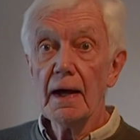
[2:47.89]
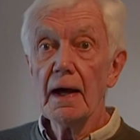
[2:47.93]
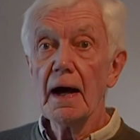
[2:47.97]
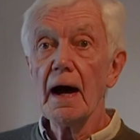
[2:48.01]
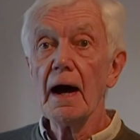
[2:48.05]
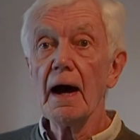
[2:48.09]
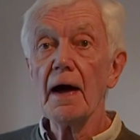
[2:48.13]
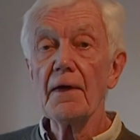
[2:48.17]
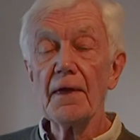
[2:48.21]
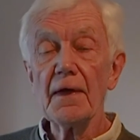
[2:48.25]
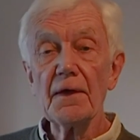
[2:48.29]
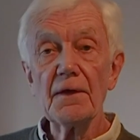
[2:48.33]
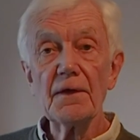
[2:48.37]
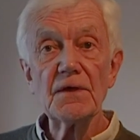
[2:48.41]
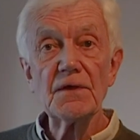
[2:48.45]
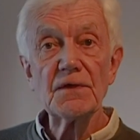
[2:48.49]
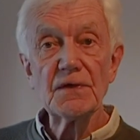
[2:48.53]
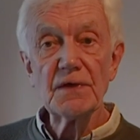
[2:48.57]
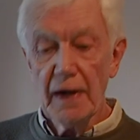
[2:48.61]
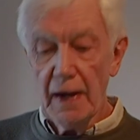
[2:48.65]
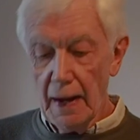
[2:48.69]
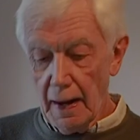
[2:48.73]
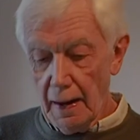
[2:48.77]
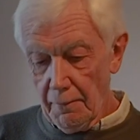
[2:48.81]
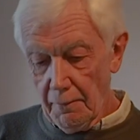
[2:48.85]
that this
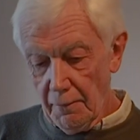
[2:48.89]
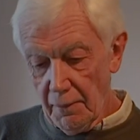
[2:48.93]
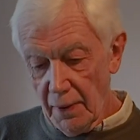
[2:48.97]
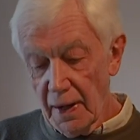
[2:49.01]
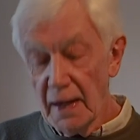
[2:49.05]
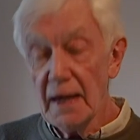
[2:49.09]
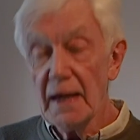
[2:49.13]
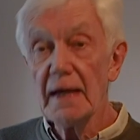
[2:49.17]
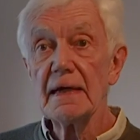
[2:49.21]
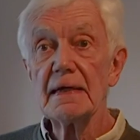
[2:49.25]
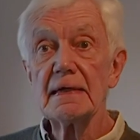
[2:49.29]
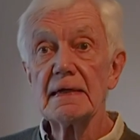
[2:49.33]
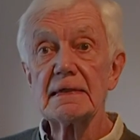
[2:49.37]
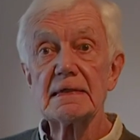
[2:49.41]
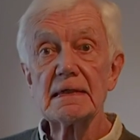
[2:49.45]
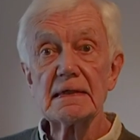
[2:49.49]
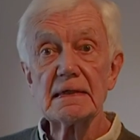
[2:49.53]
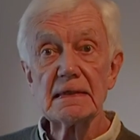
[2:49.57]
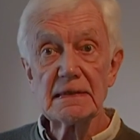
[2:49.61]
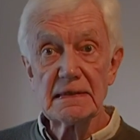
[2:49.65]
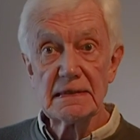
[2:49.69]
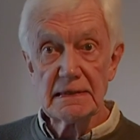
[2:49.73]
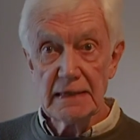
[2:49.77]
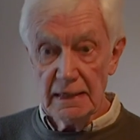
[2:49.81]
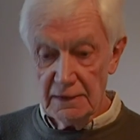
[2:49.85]
camera is
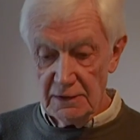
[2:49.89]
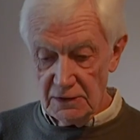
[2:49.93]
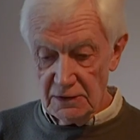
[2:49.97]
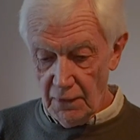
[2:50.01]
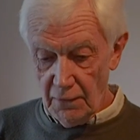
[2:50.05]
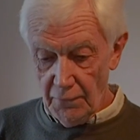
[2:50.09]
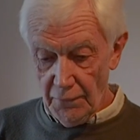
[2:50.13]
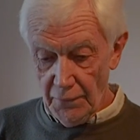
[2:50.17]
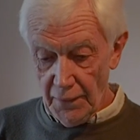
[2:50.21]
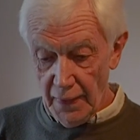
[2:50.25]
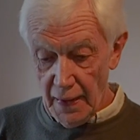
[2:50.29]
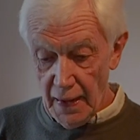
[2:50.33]
set on.